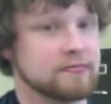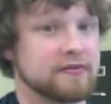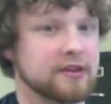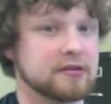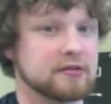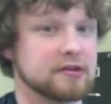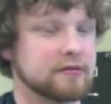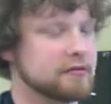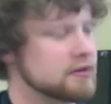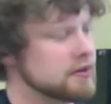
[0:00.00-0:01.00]
finger it
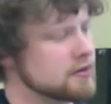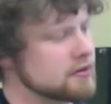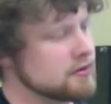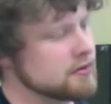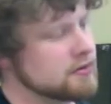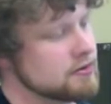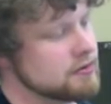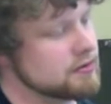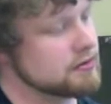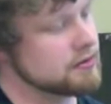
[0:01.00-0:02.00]
differently,
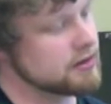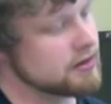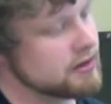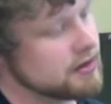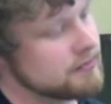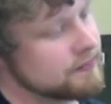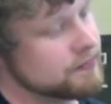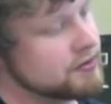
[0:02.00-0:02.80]
like that.